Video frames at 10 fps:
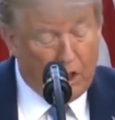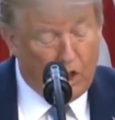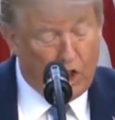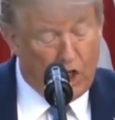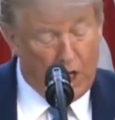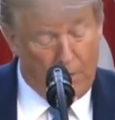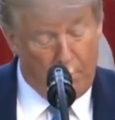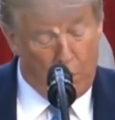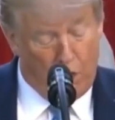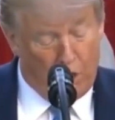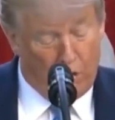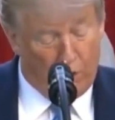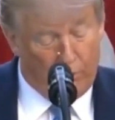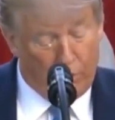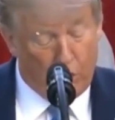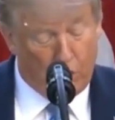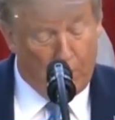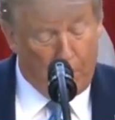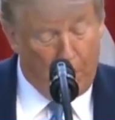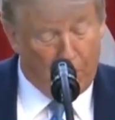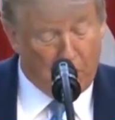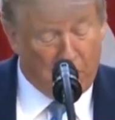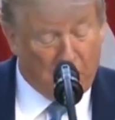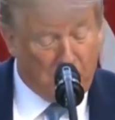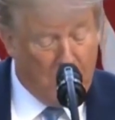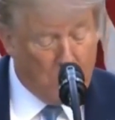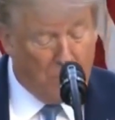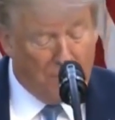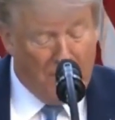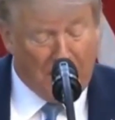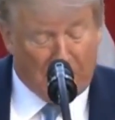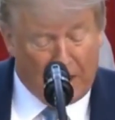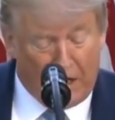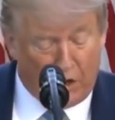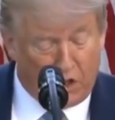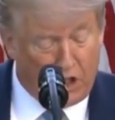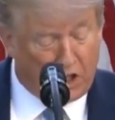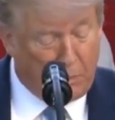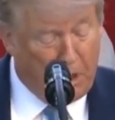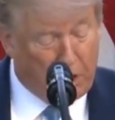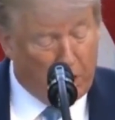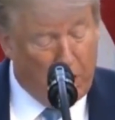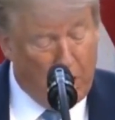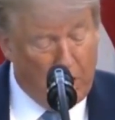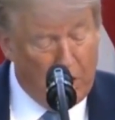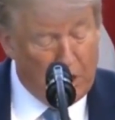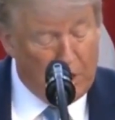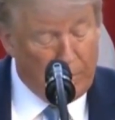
GM will ship over 600 ventilators this month alone,